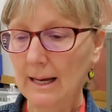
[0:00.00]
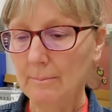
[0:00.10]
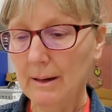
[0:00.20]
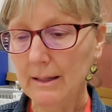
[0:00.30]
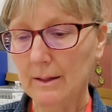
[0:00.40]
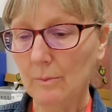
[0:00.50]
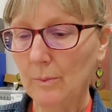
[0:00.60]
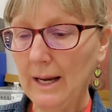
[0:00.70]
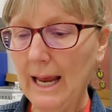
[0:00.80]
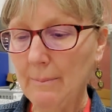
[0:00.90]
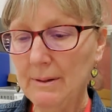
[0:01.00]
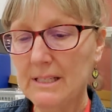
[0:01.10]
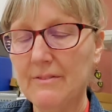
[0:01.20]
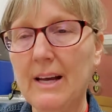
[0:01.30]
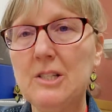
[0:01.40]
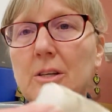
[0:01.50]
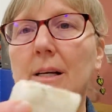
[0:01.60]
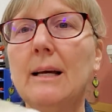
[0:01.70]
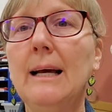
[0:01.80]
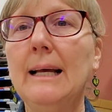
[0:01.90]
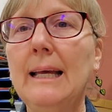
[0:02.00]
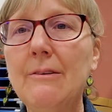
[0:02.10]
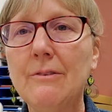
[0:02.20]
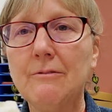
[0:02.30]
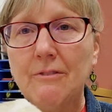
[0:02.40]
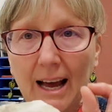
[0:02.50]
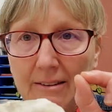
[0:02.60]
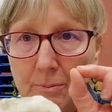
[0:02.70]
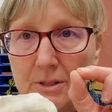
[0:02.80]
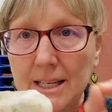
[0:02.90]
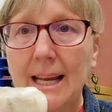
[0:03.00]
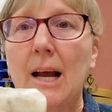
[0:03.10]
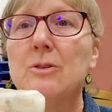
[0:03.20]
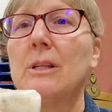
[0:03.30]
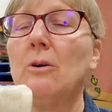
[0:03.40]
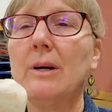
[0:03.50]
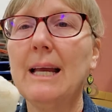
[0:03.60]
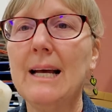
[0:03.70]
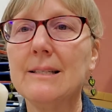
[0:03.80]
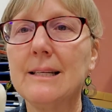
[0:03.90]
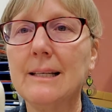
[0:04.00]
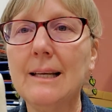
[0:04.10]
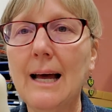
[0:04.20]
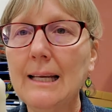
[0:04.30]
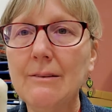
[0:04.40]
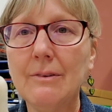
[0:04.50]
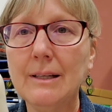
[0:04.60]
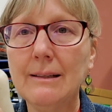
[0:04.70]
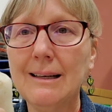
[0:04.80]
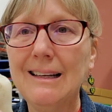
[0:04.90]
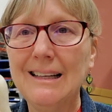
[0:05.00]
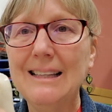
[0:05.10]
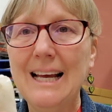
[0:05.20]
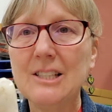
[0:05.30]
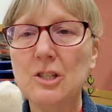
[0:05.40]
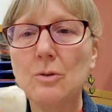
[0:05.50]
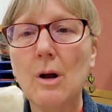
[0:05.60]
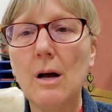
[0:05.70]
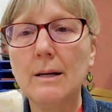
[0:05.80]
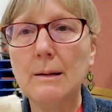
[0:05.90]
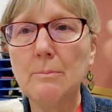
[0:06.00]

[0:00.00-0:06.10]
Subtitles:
But what would happen is if I took even 5% hydrochloric acid, not even that strong, and